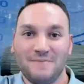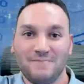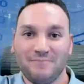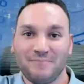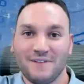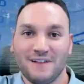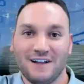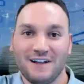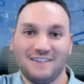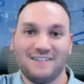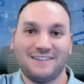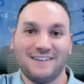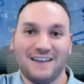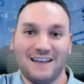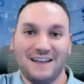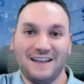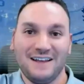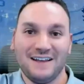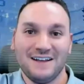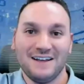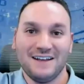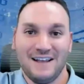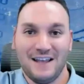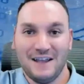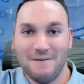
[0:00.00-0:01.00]
Let's say
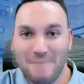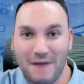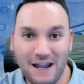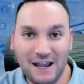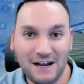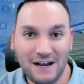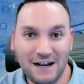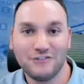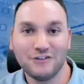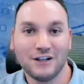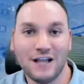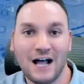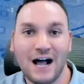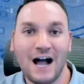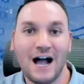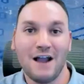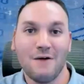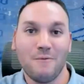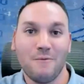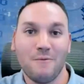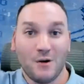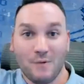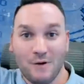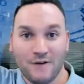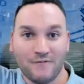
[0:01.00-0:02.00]
in May to July, when
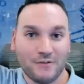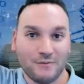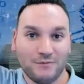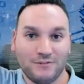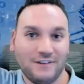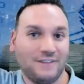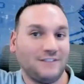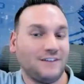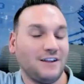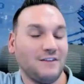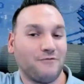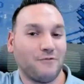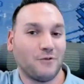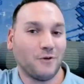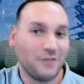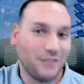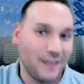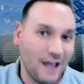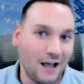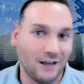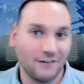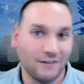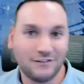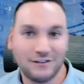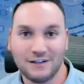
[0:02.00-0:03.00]
it went from
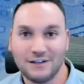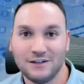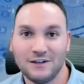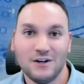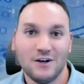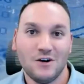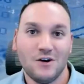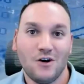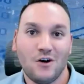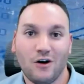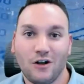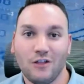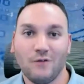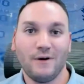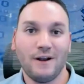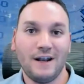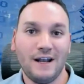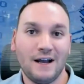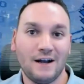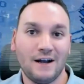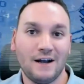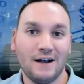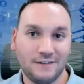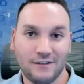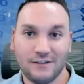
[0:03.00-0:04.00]
64,000 all the way
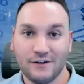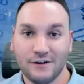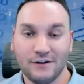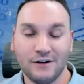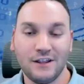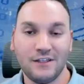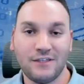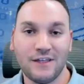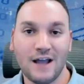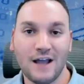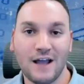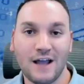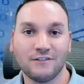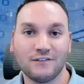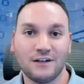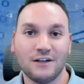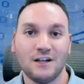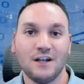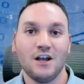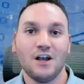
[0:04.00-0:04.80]
down to 30,000,